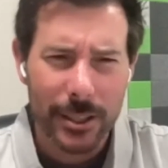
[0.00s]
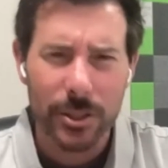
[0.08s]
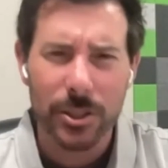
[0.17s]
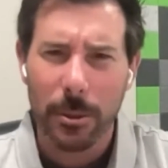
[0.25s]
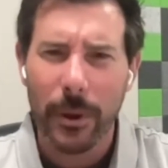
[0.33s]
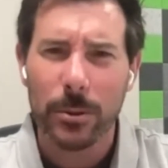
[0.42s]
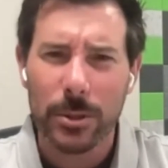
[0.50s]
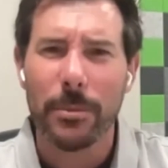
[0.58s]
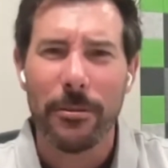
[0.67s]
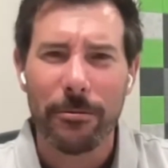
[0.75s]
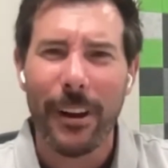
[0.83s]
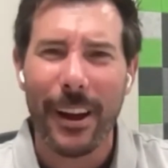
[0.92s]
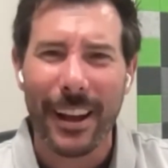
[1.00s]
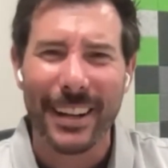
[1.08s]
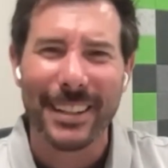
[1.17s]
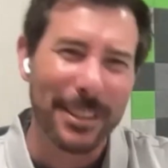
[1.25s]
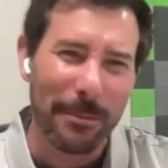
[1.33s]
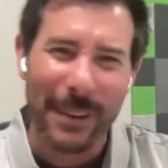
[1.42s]
this is supposed to be fun.
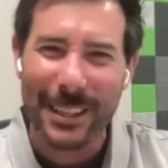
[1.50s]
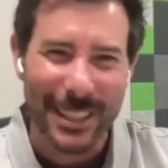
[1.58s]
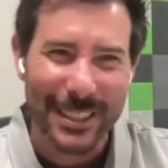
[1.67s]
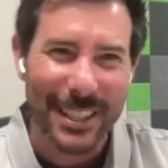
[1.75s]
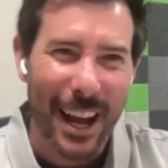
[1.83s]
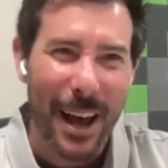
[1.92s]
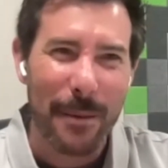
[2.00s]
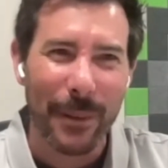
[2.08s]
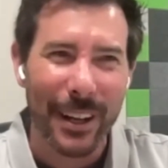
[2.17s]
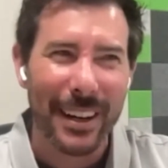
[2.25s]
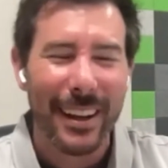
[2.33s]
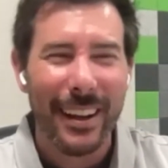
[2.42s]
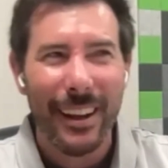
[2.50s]
And some days it's not, but